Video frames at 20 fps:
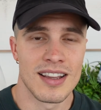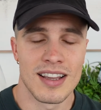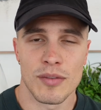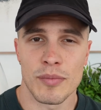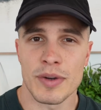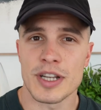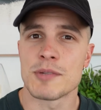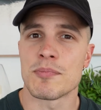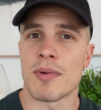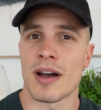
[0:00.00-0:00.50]

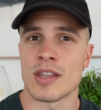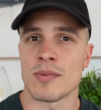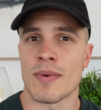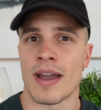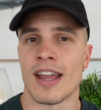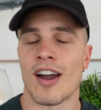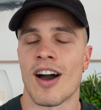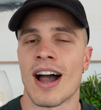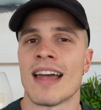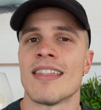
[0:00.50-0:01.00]
which by the
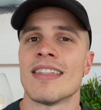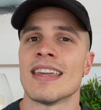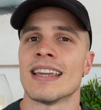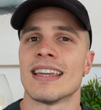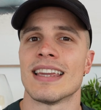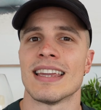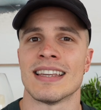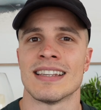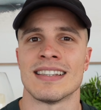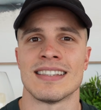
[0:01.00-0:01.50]
way, I
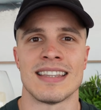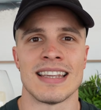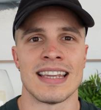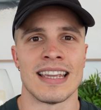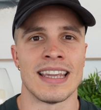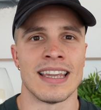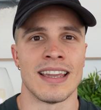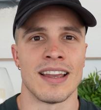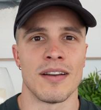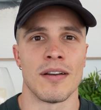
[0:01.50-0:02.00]
think is
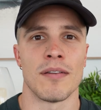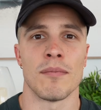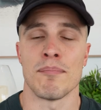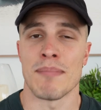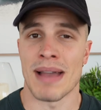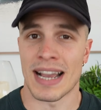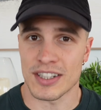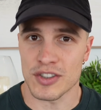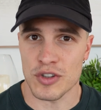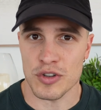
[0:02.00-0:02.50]
the
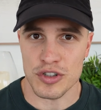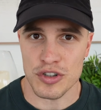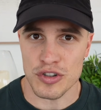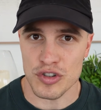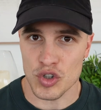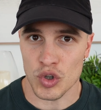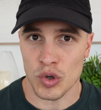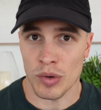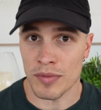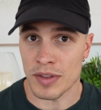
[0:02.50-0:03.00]
max cushion
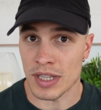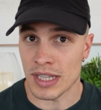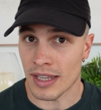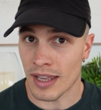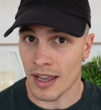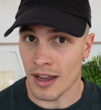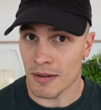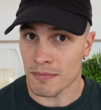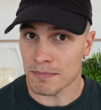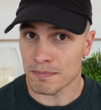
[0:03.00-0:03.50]
shoe of the
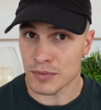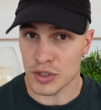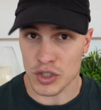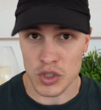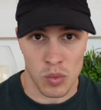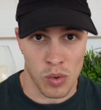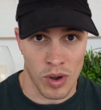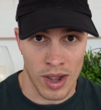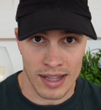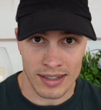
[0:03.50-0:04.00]
year, just
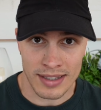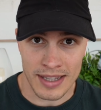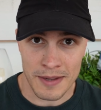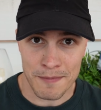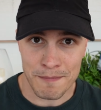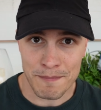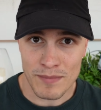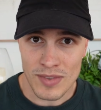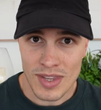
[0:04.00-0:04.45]
quietly.